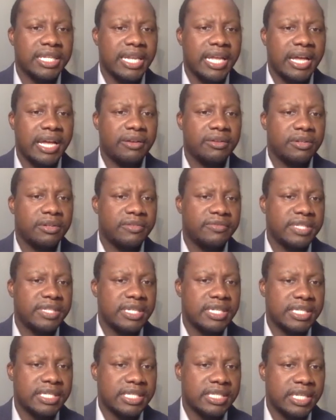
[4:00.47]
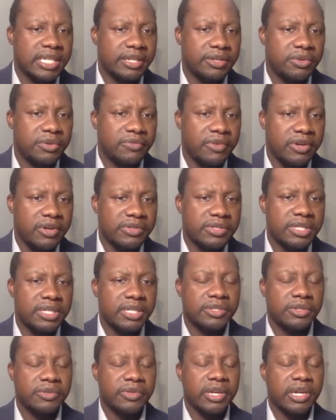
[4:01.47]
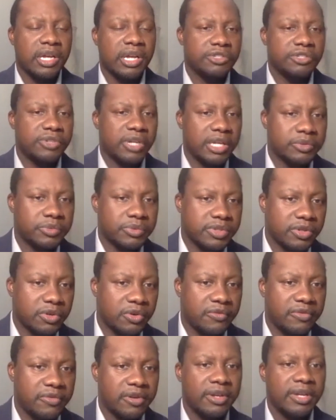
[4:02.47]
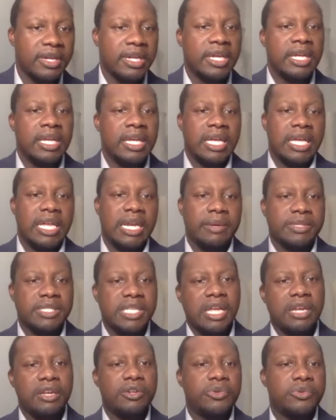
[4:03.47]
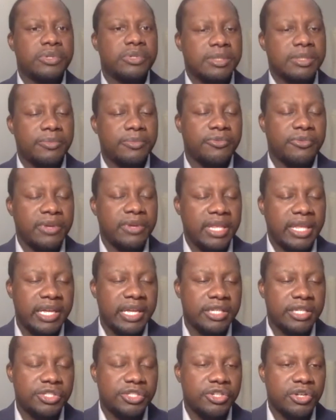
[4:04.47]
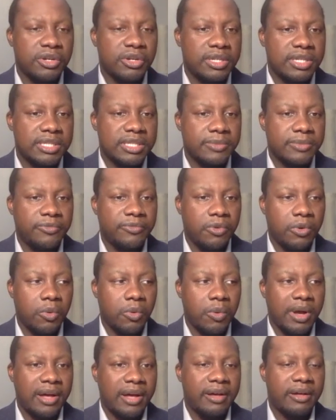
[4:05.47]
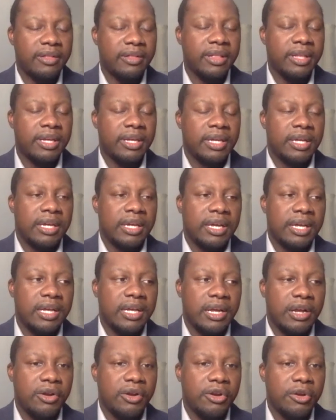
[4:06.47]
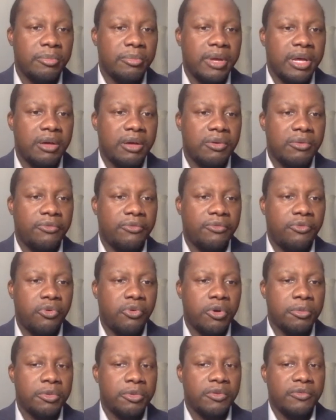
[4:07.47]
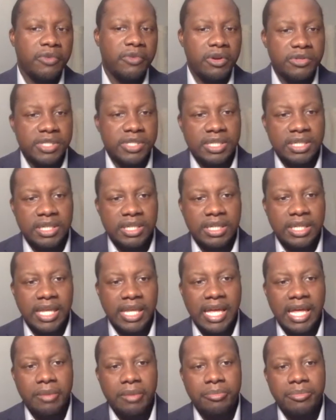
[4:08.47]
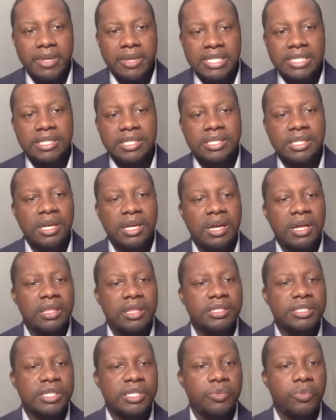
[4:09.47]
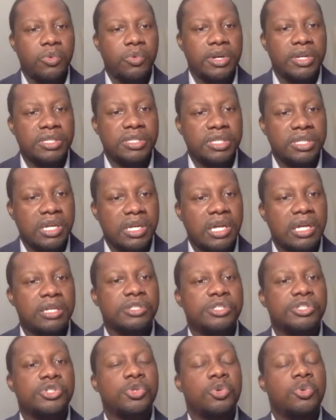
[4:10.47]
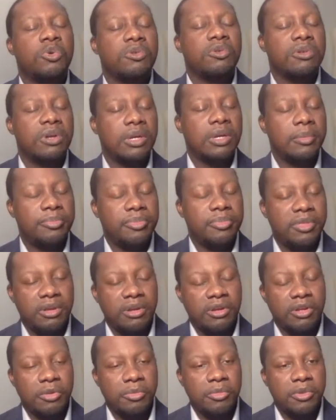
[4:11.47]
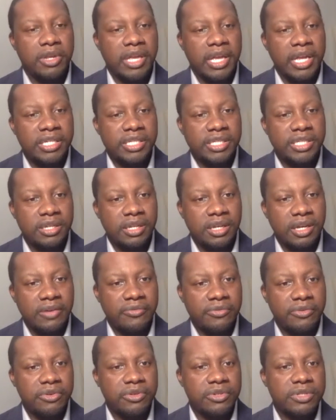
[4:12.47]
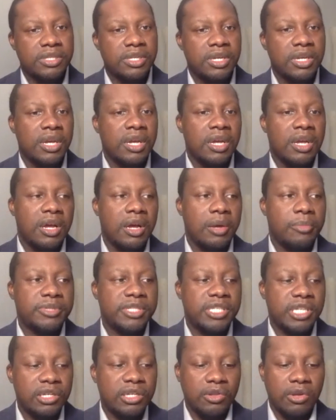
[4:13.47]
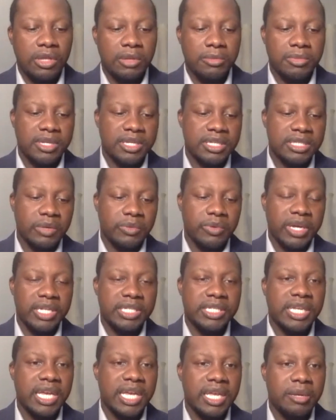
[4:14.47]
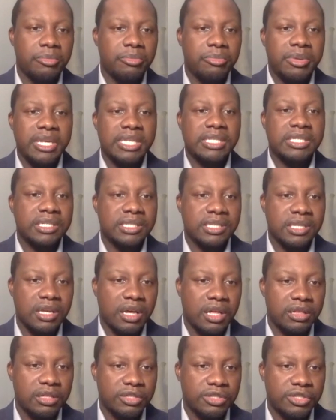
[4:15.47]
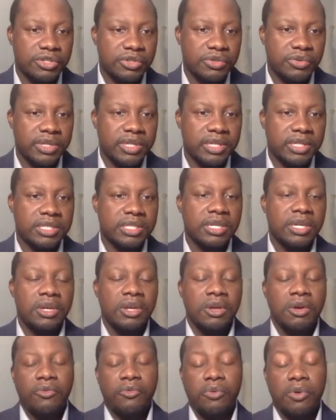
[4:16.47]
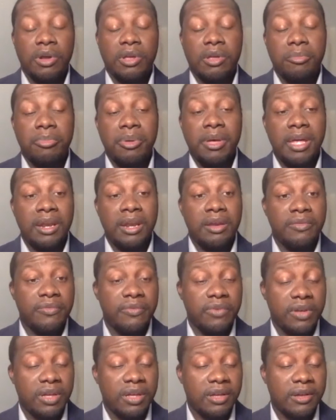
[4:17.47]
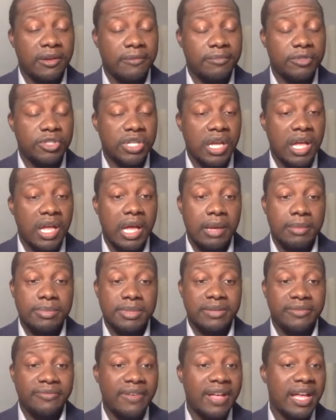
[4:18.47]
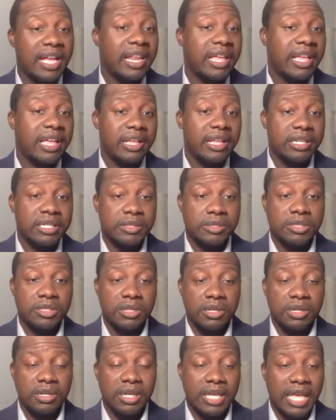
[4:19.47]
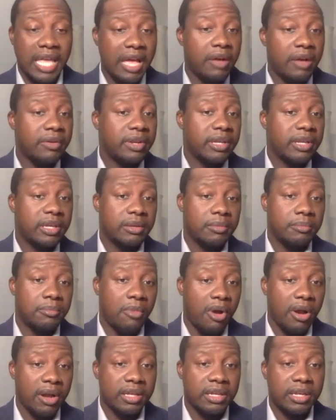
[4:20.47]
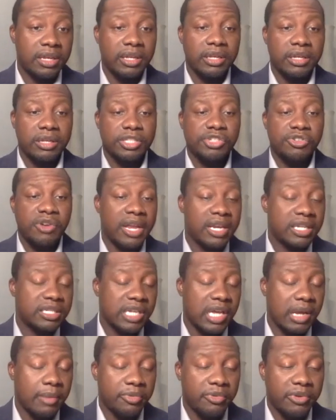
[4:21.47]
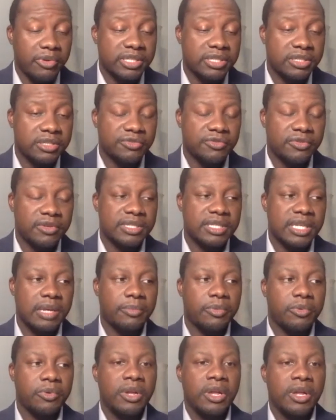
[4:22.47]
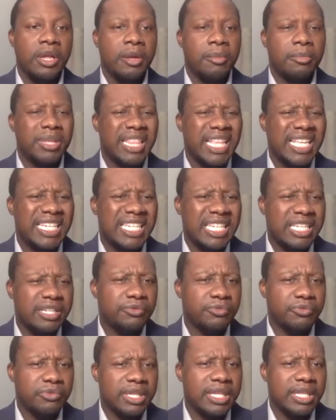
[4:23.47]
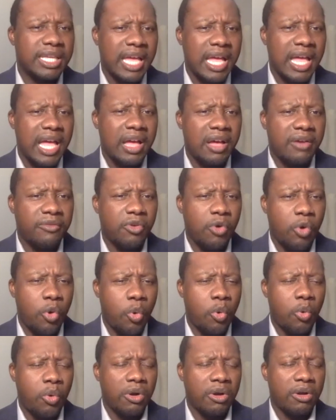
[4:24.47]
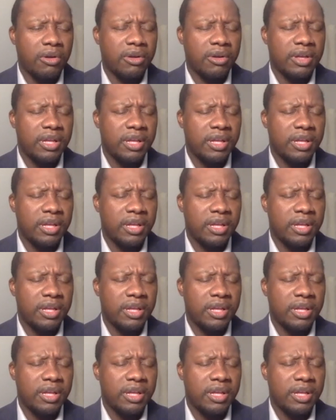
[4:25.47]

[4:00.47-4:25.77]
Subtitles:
out of Tennessee State University. So that contract was over. And I was kind of doing some freelance journalism for a while. Heard about Fordham University, and they had a business college that wanted to kind of shore up their communication efforts, particularly because they were educating business college students for competitive jobs in finance, accounting, marketing, strategy, operations, for example, but they didn't really have core